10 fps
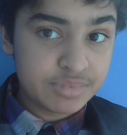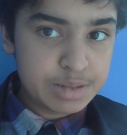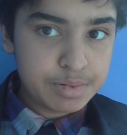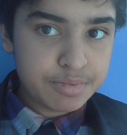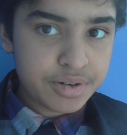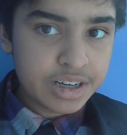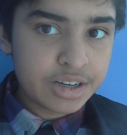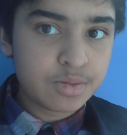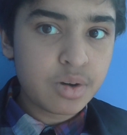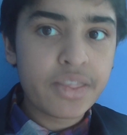It's been pretty
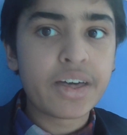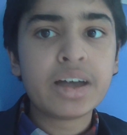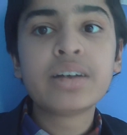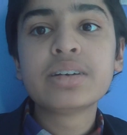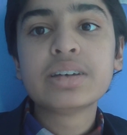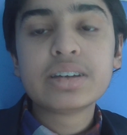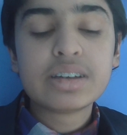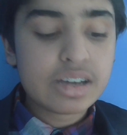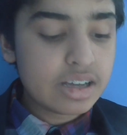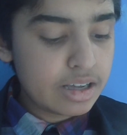good weather,
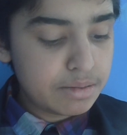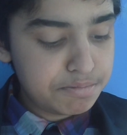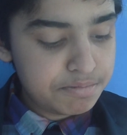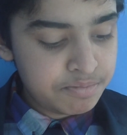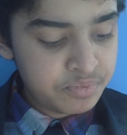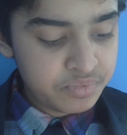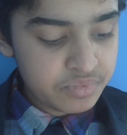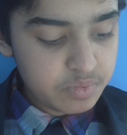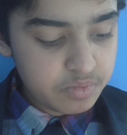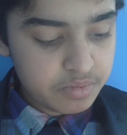
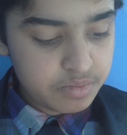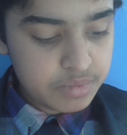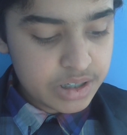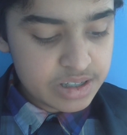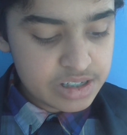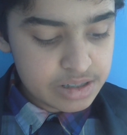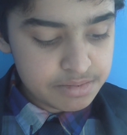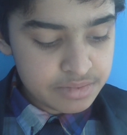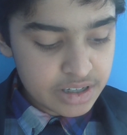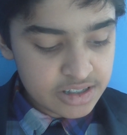but
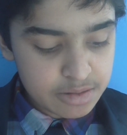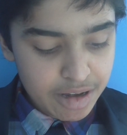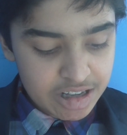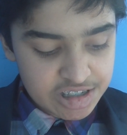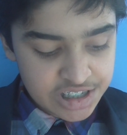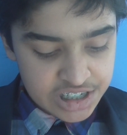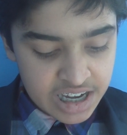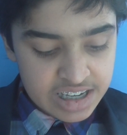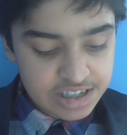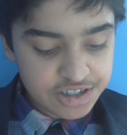it's about to
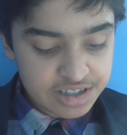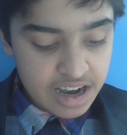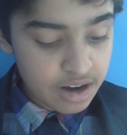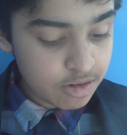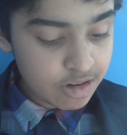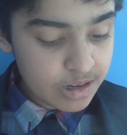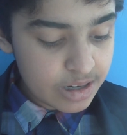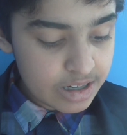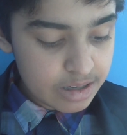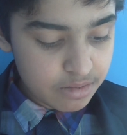change now.
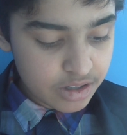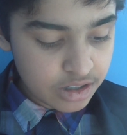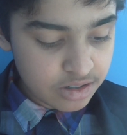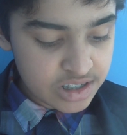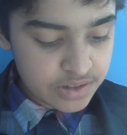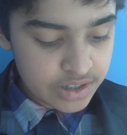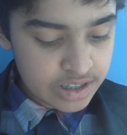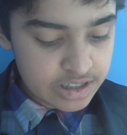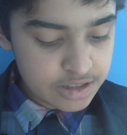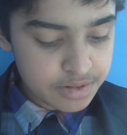By the looks of
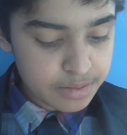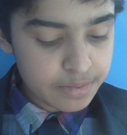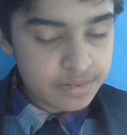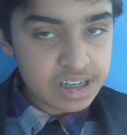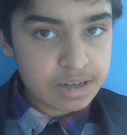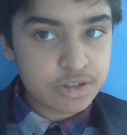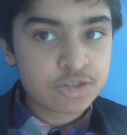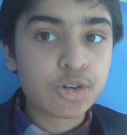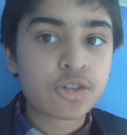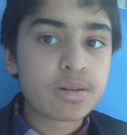it, it's going to take a
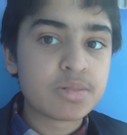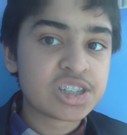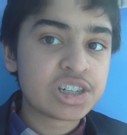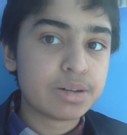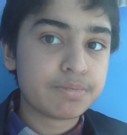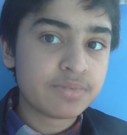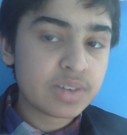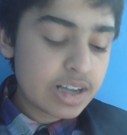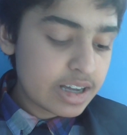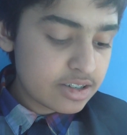much more grimmer term.
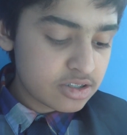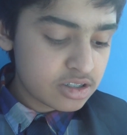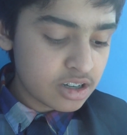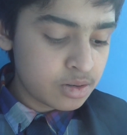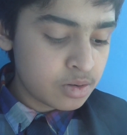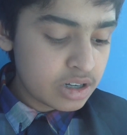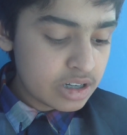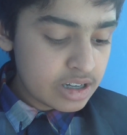So,